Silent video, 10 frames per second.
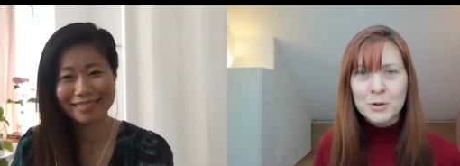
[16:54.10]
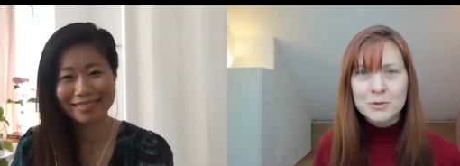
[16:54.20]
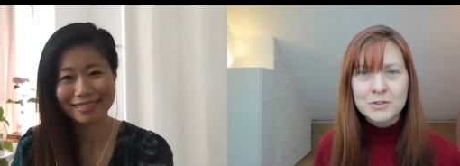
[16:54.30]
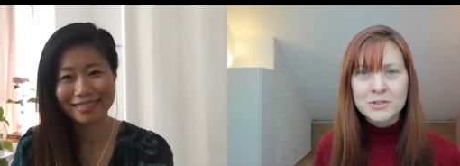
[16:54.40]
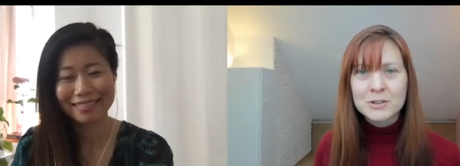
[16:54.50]

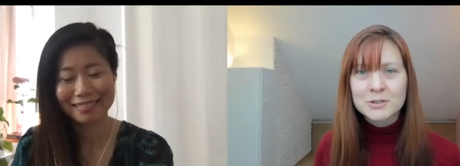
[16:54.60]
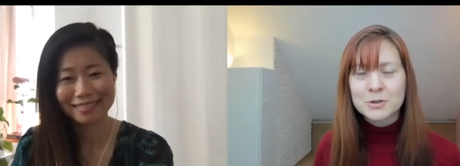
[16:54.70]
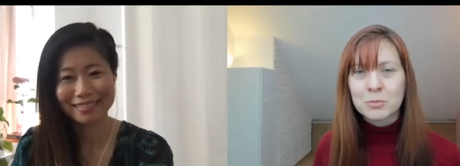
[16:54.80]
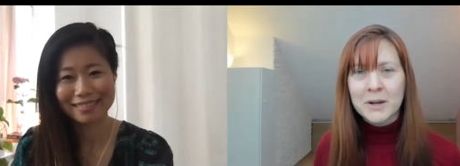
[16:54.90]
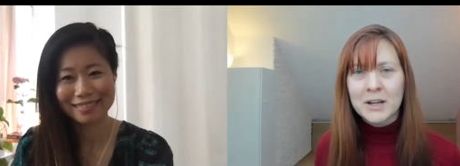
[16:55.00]
Speaker 1: the deals you
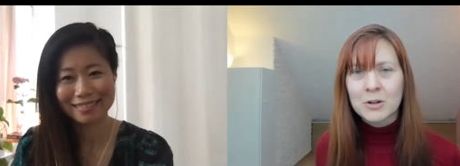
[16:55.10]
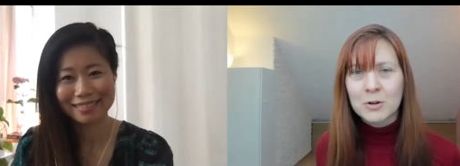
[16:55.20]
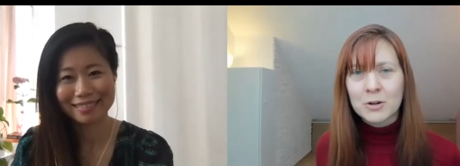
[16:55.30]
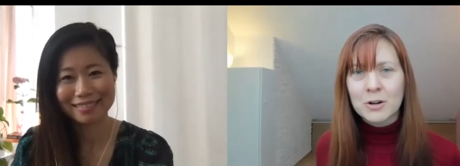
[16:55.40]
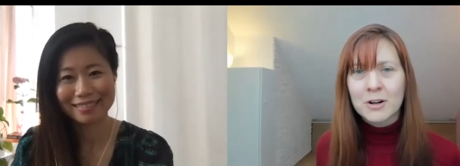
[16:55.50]
make.
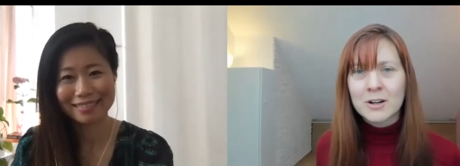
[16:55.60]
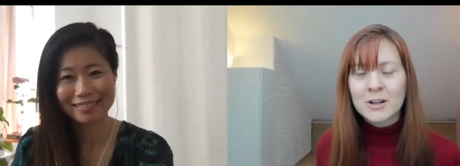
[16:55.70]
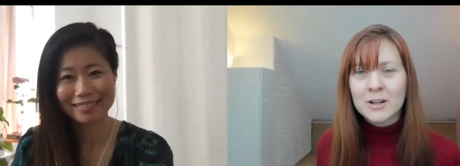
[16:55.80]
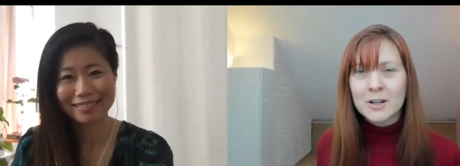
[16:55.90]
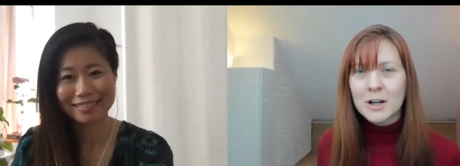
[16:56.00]
Or
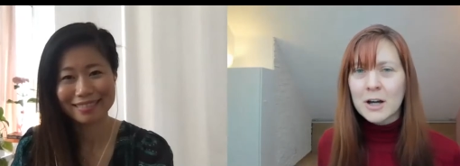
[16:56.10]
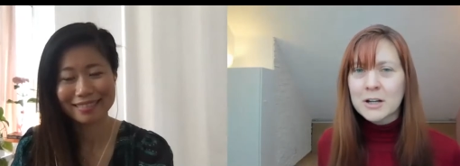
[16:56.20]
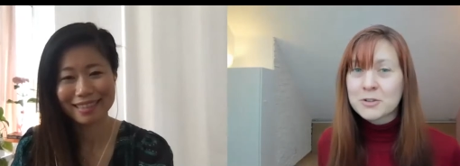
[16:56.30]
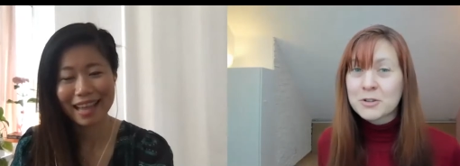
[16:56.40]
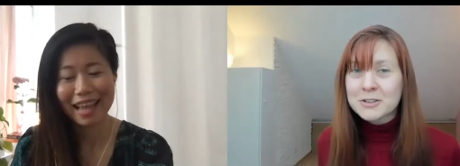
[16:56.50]
I
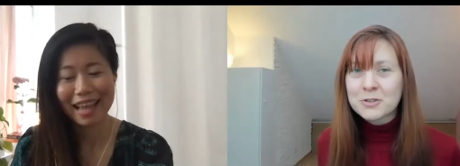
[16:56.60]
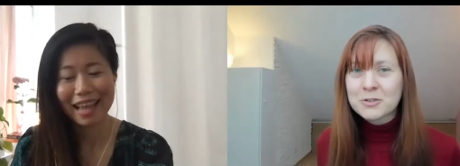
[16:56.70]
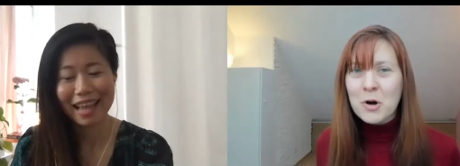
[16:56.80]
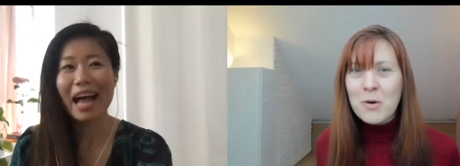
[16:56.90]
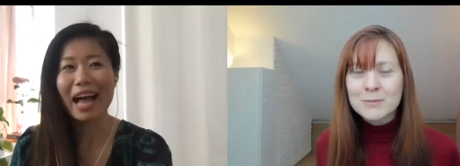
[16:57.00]
don't
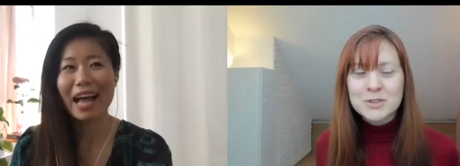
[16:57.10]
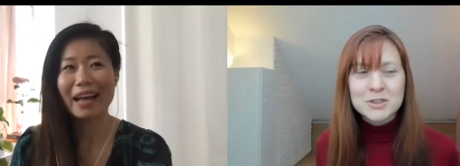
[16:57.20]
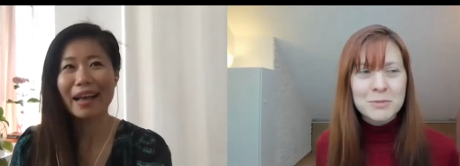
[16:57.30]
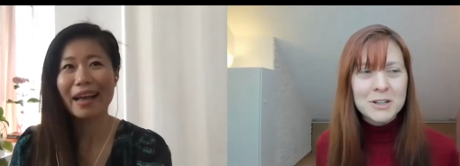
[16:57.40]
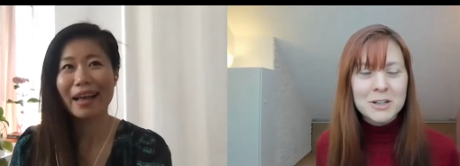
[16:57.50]
know. I'm just
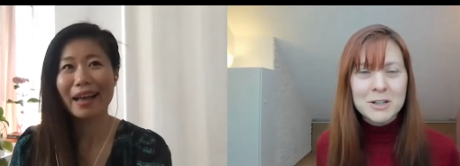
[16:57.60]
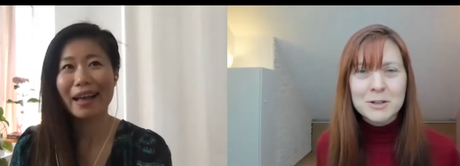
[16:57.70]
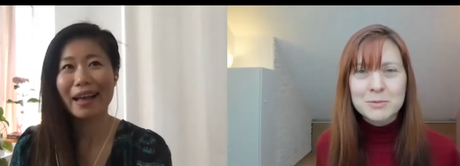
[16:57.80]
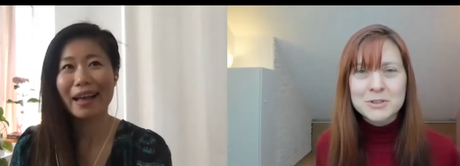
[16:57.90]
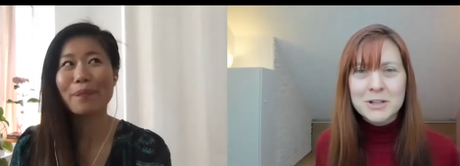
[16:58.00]
making
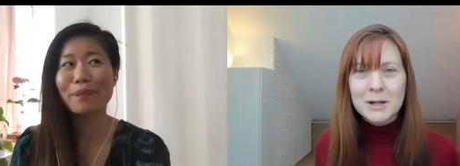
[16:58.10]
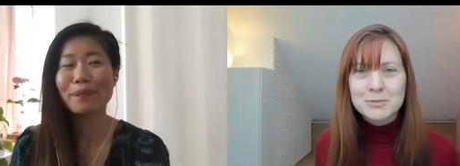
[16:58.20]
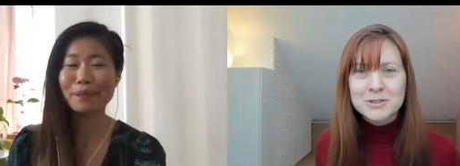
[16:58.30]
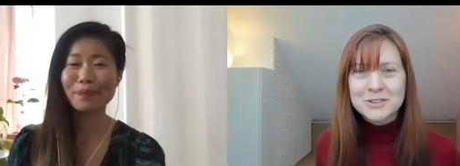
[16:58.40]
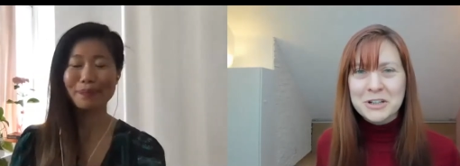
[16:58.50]

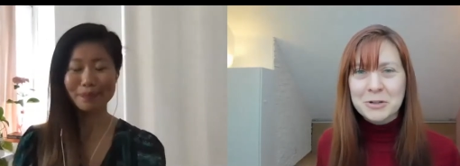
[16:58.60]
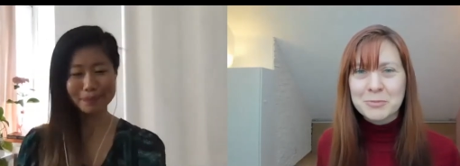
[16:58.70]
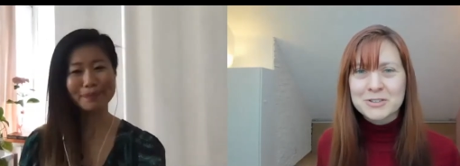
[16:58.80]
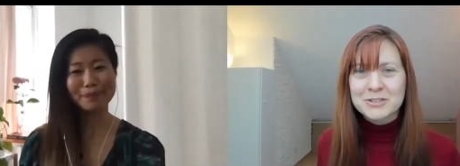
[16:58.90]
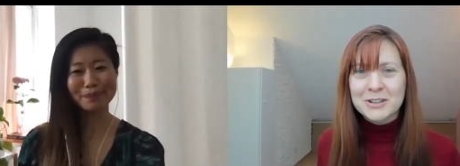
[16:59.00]
presumptions.
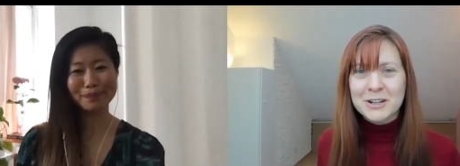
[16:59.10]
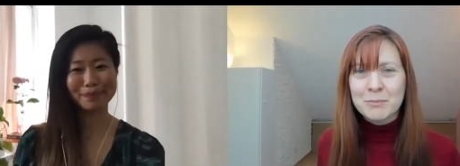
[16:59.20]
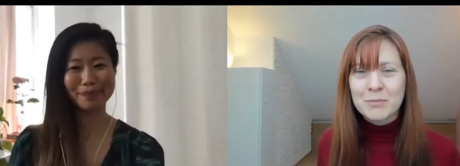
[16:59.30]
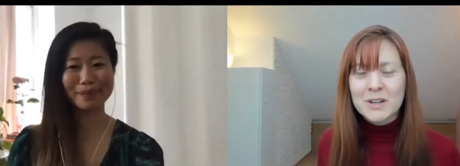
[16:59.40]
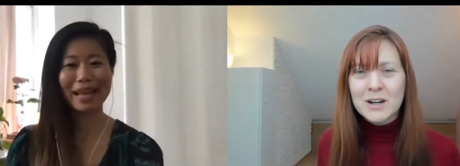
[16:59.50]

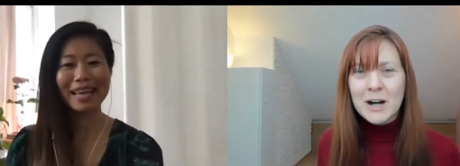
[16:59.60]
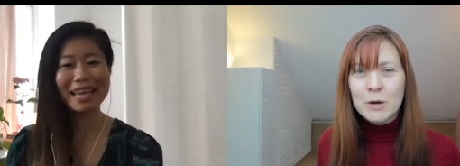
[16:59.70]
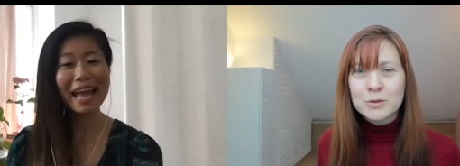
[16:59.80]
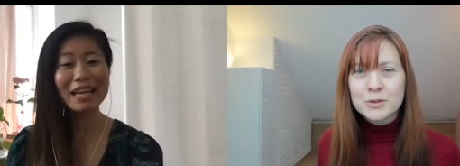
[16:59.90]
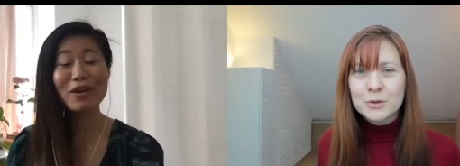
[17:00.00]
Speaker 2: Yeah,
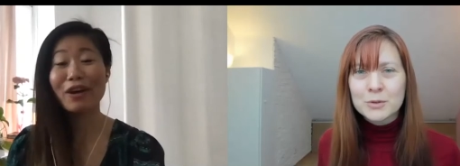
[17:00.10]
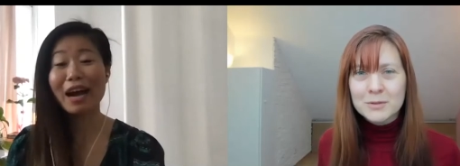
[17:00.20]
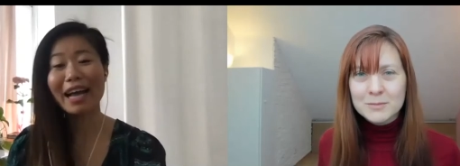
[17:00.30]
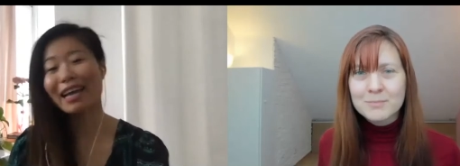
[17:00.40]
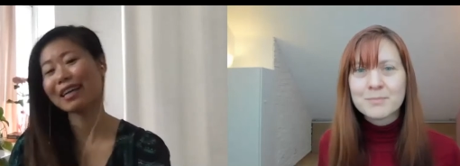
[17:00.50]

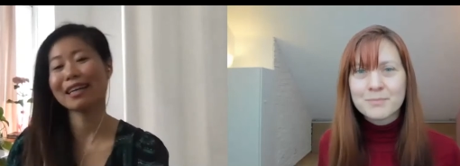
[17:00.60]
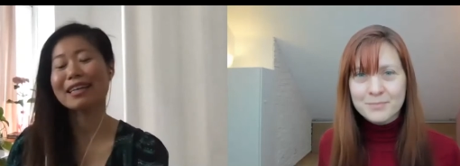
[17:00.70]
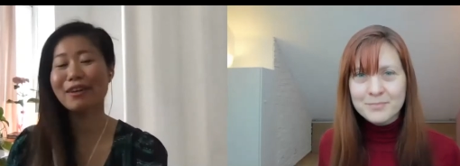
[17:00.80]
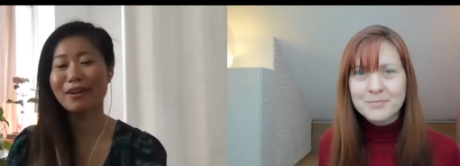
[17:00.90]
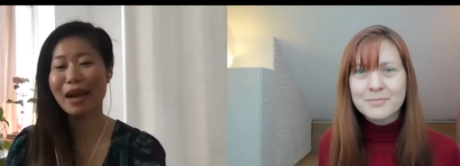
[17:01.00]
no, you're
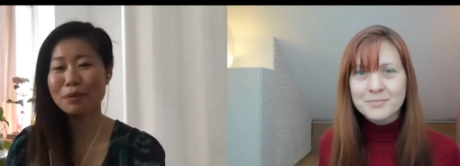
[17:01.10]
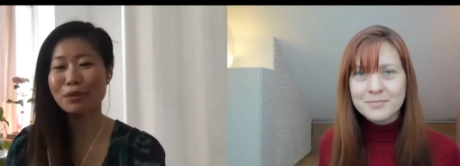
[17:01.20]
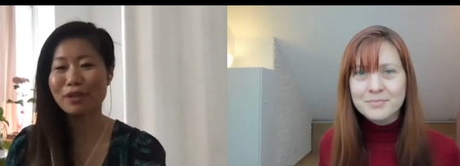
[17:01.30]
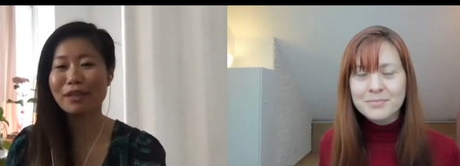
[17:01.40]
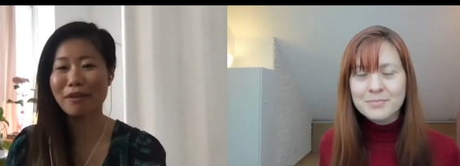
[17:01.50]

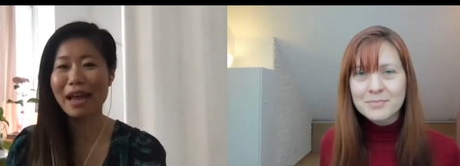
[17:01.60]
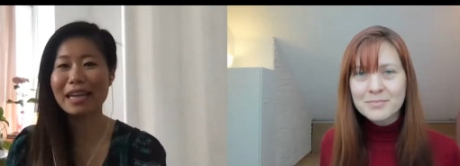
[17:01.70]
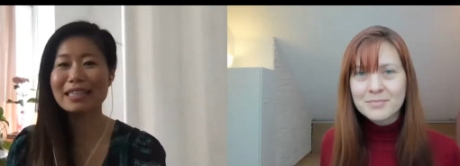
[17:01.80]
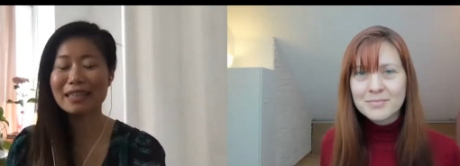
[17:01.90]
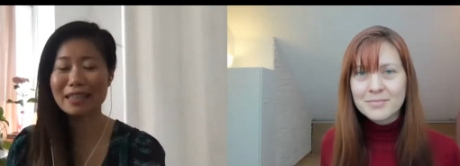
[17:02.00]
absolutely right.
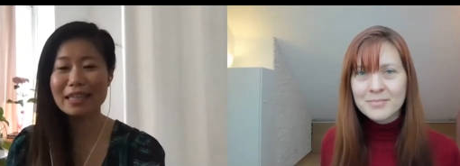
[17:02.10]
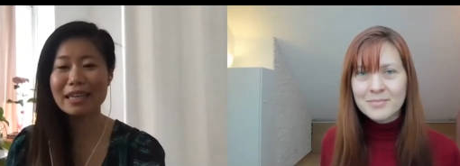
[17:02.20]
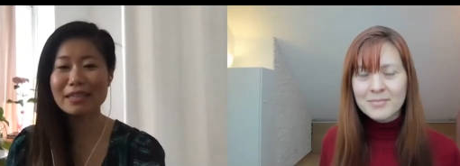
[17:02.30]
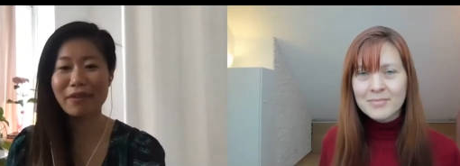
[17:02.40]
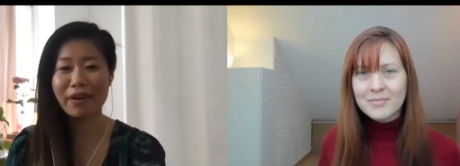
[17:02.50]
It is
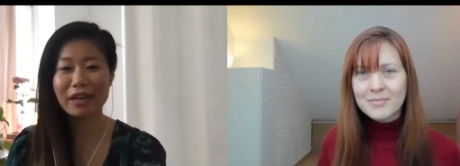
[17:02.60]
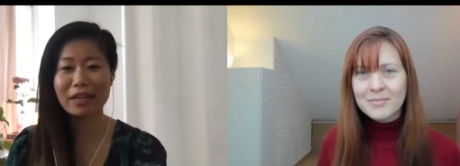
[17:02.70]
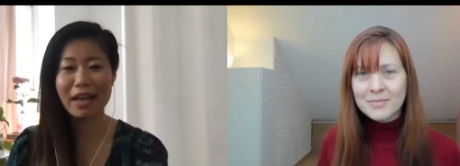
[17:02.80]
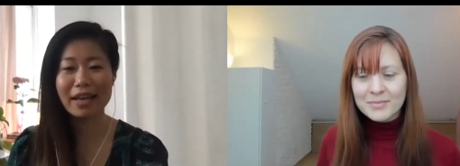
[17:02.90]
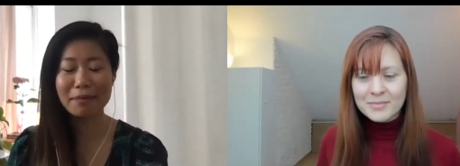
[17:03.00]
very
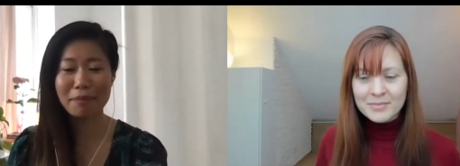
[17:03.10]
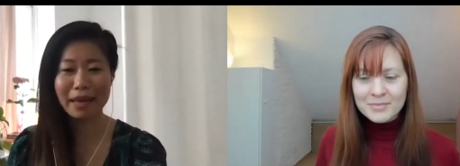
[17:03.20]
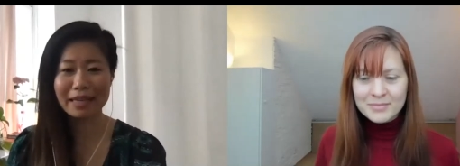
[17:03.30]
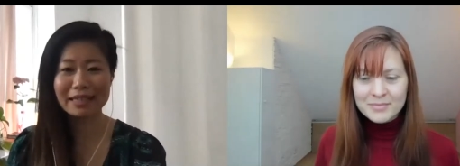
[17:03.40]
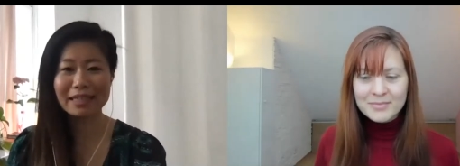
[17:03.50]
client
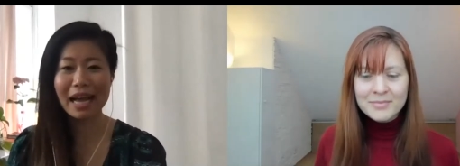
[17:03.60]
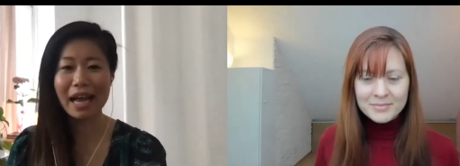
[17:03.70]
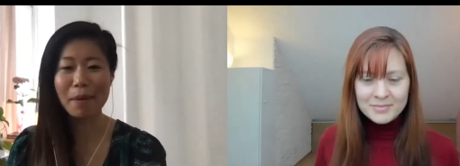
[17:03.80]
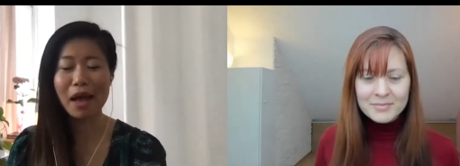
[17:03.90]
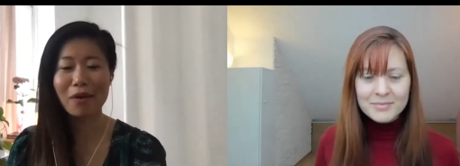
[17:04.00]
based.
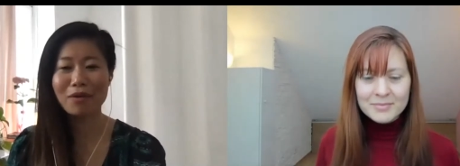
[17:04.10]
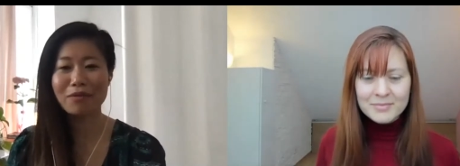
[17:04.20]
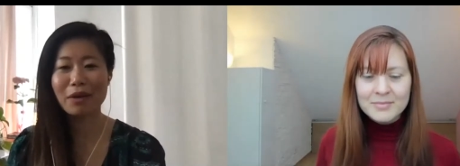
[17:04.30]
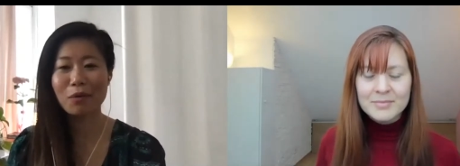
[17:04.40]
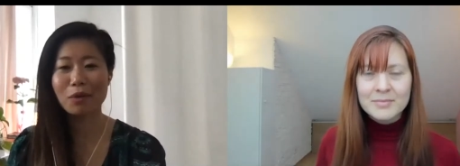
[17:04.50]
However,
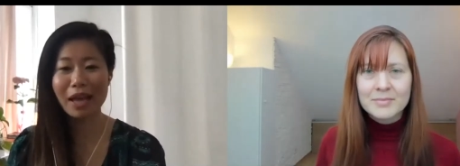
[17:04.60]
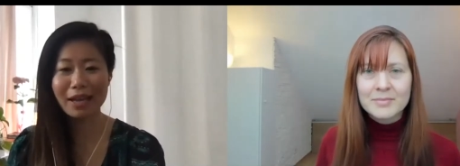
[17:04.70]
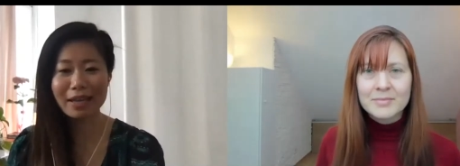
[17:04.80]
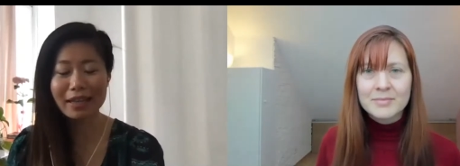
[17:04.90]
luckily